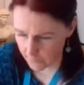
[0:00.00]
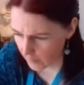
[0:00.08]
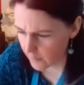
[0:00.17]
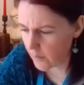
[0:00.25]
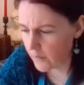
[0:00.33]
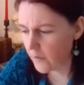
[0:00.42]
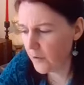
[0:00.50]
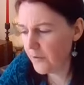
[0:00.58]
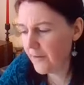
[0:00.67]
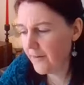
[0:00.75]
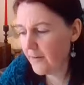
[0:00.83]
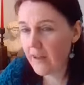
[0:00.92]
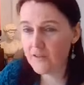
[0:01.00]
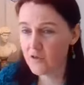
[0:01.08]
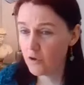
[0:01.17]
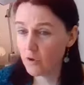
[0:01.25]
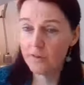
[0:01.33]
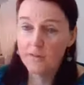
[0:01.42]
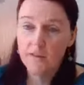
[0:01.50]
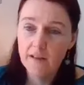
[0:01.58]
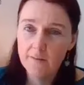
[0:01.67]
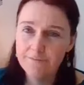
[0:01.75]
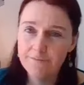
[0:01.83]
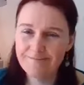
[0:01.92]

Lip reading: That says it on there, as you could see.